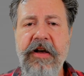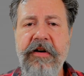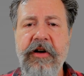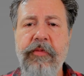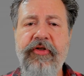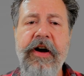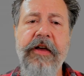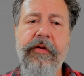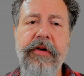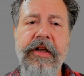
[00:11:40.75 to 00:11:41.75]
to help track
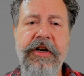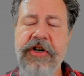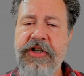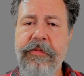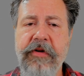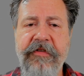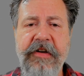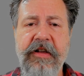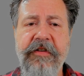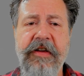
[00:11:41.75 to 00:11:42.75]
the relationship of
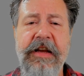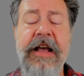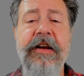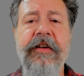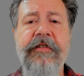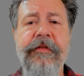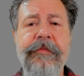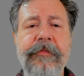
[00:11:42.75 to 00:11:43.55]
cells and headings.